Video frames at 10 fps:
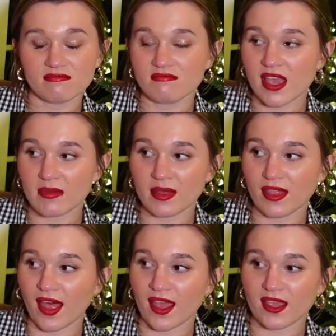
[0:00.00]
Maybe
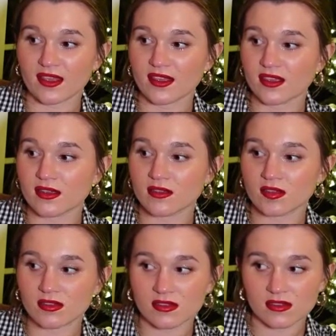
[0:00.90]
like,
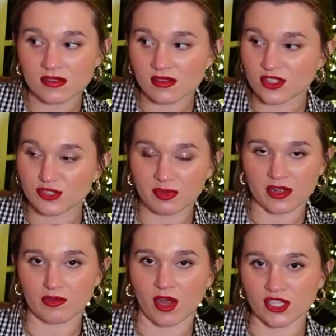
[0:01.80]
she's
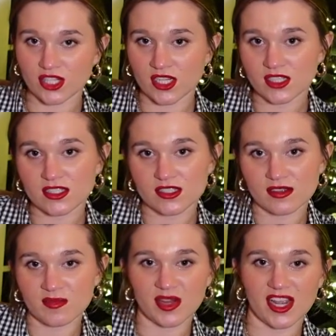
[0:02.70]
probably watching this.
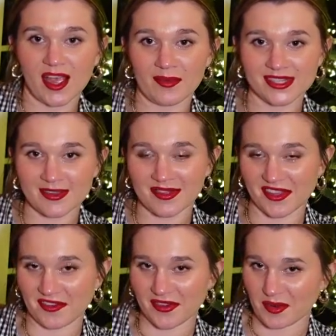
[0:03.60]
Brittany, comment down
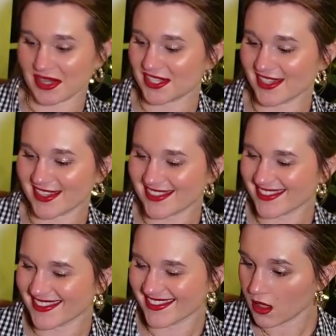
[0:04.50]
below if you're watching this.
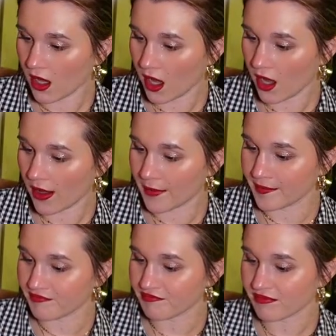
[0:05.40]

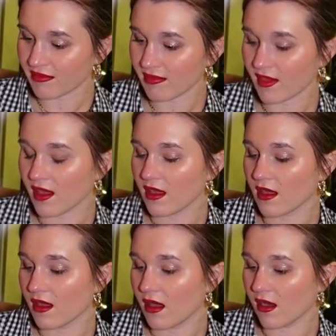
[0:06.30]

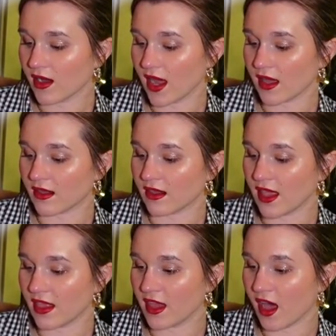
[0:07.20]
Okay,
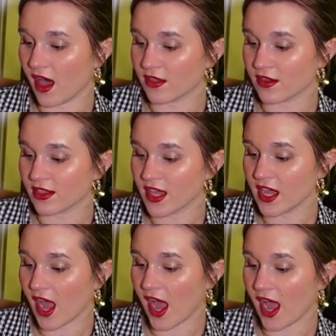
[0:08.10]
then the other
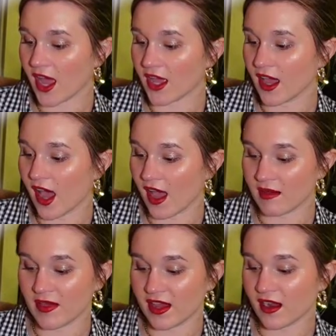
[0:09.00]
thing,
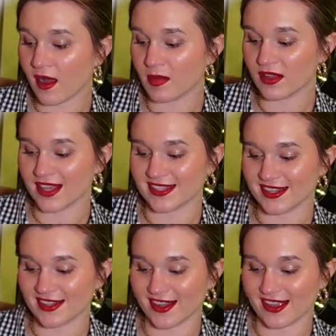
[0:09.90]
I made a couple like
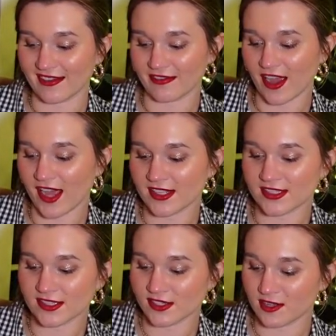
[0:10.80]
TikTok gift
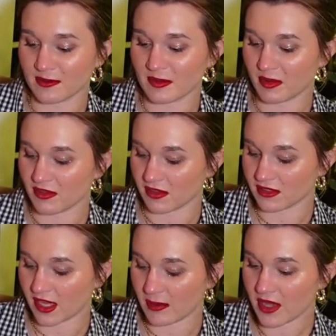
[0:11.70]
guides, so let me pull
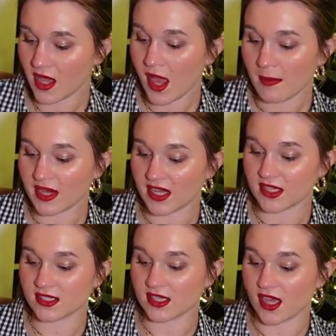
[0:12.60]
those up,
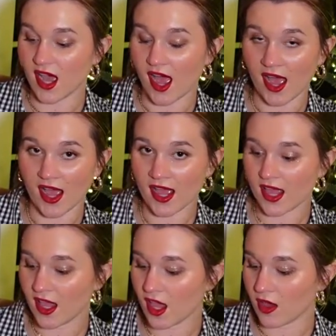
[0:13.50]
because
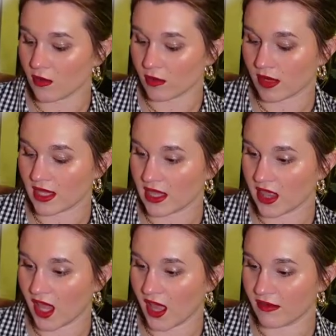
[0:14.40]
I really
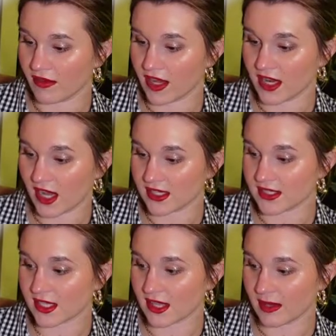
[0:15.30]
love a
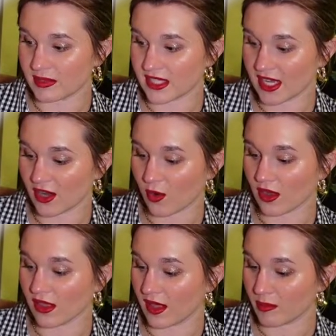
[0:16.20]
nice lipstick
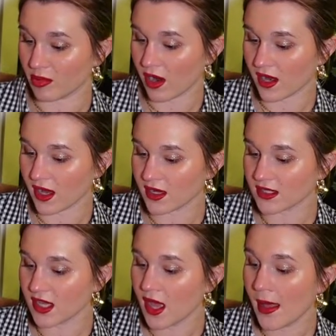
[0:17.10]
or lip
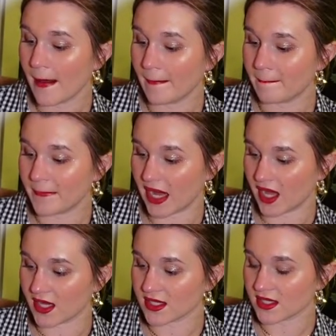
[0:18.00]
product,
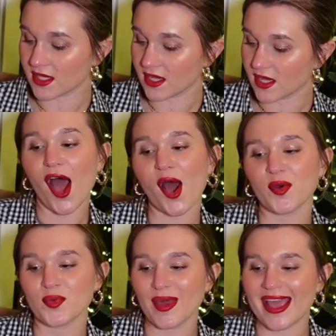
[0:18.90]
but...
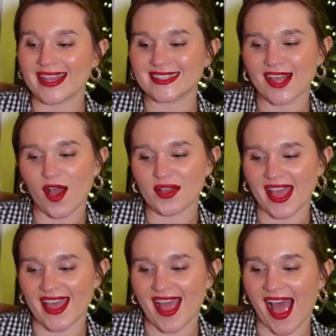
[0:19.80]
Oh, wait.
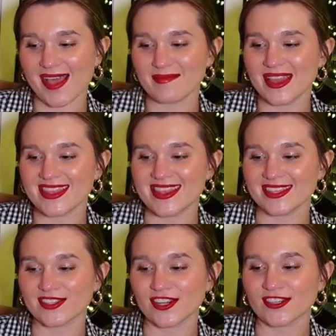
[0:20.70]
Okay, I made
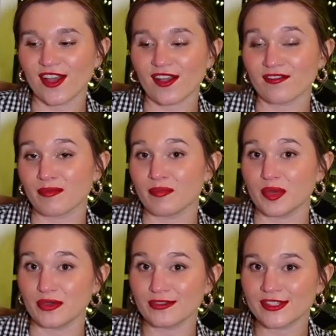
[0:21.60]
this TikTok of
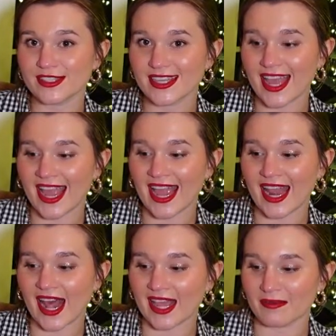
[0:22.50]
boots,
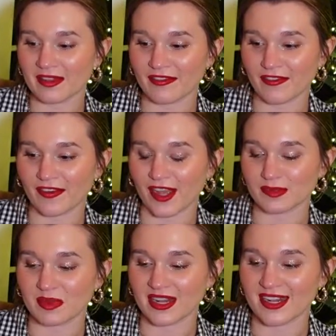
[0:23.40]
and I can't believe I forgot
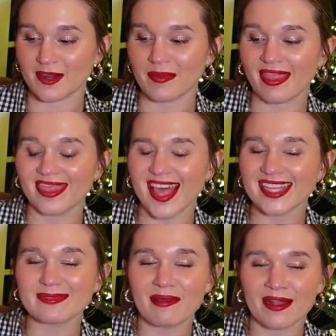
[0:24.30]
to put it in here, but
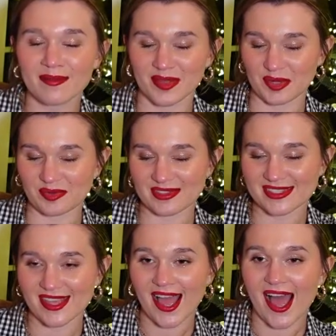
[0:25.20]
this pair of boots,